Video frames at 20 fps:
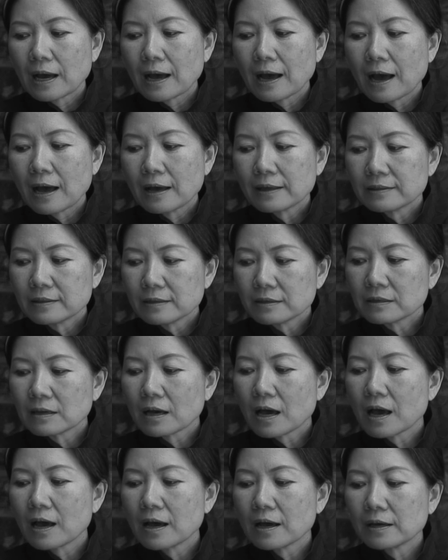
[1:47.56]
I think
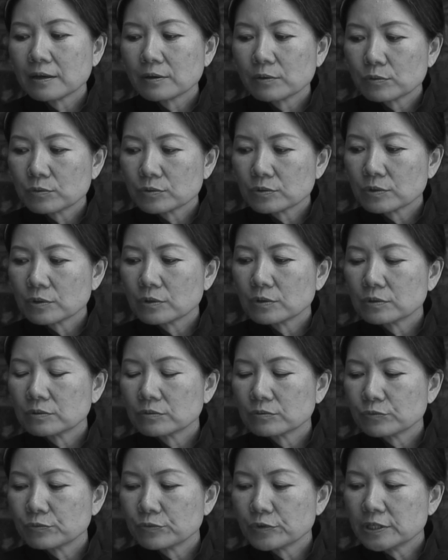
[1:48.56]
I would
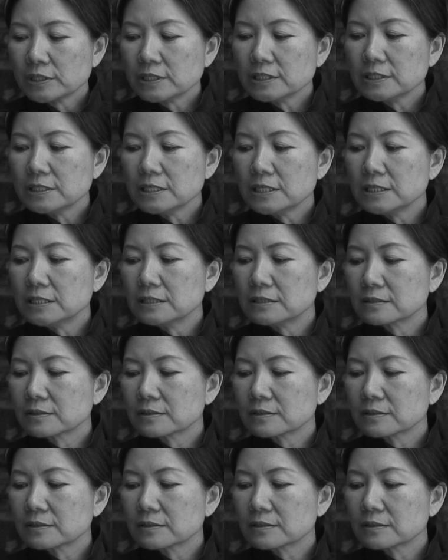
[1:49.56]
really need